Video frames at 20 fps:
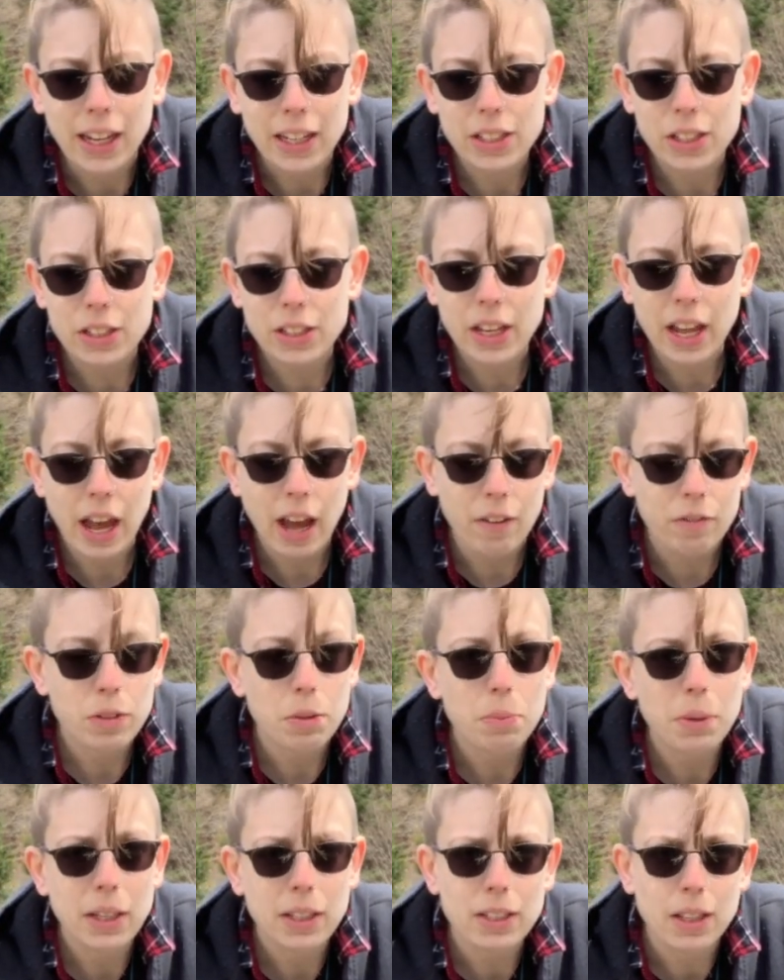It doesn't have to
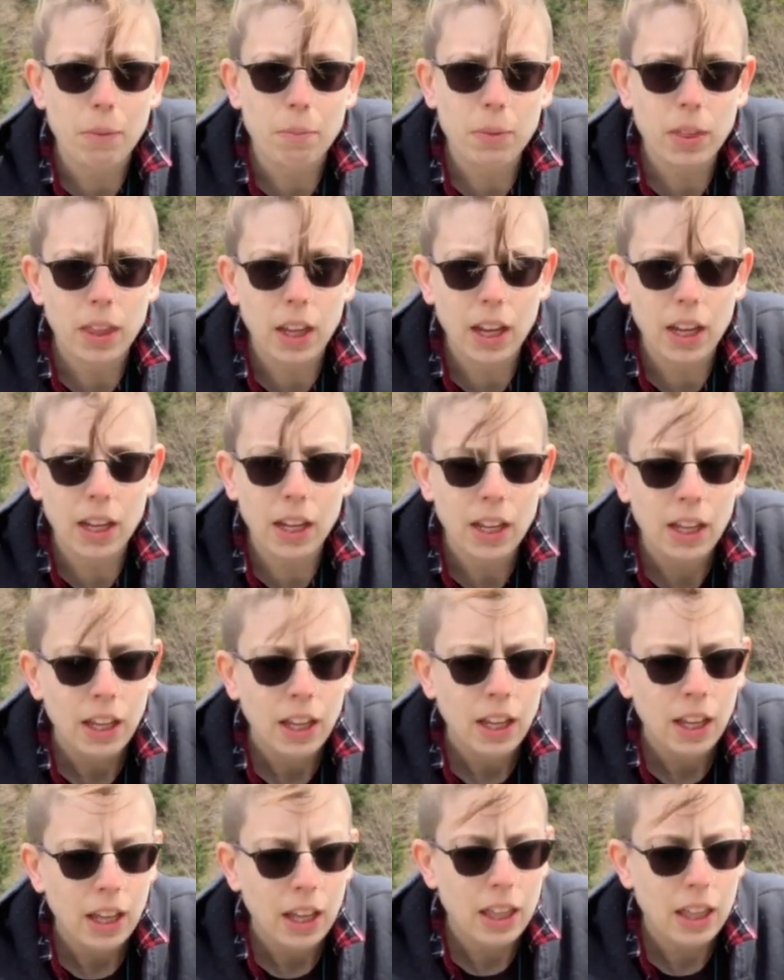be
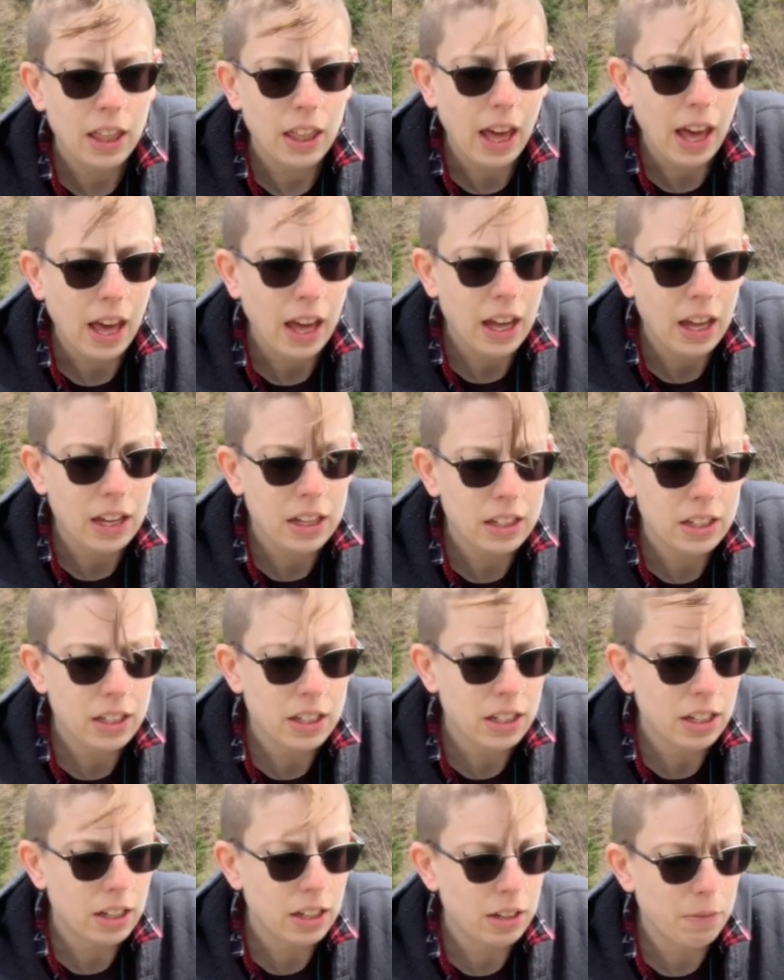something that
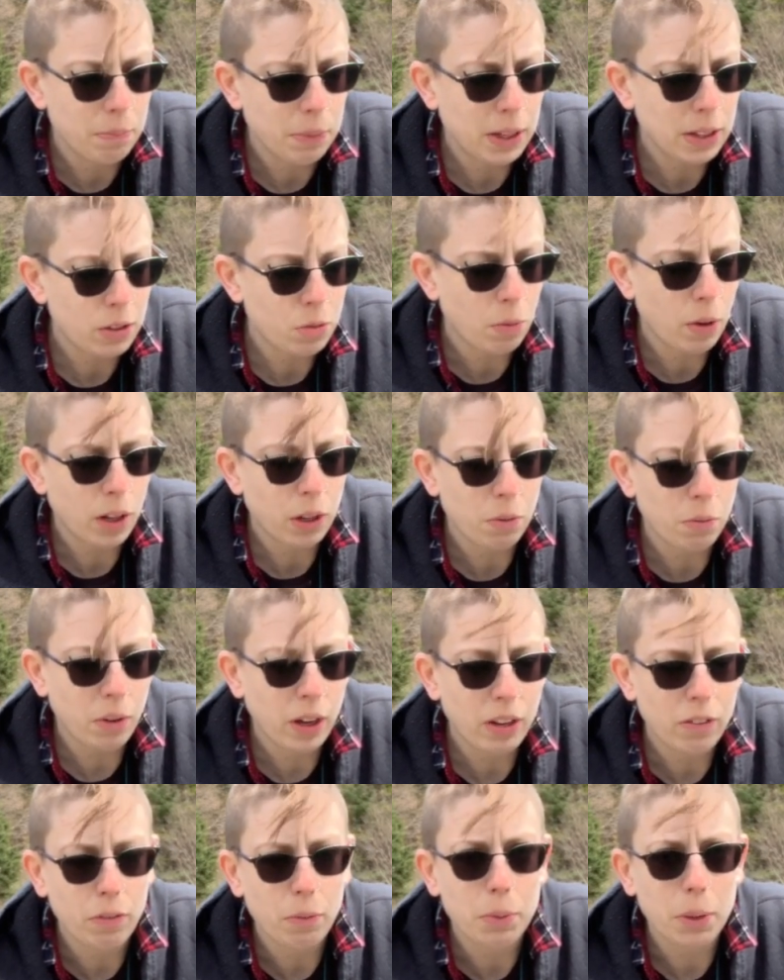means running
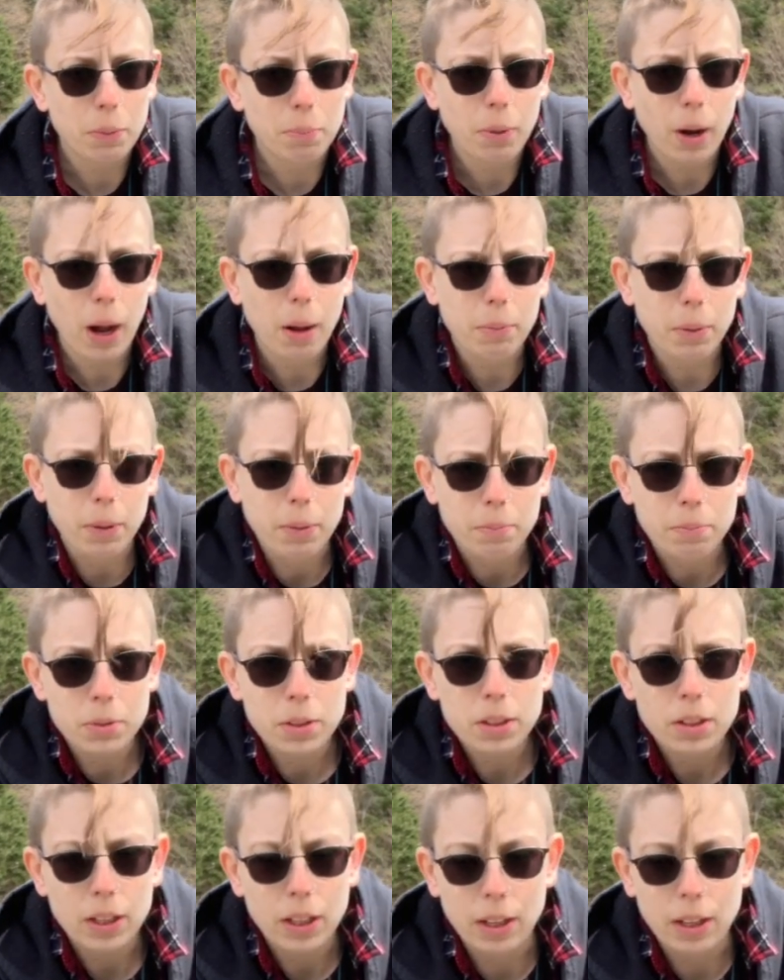away from your problems.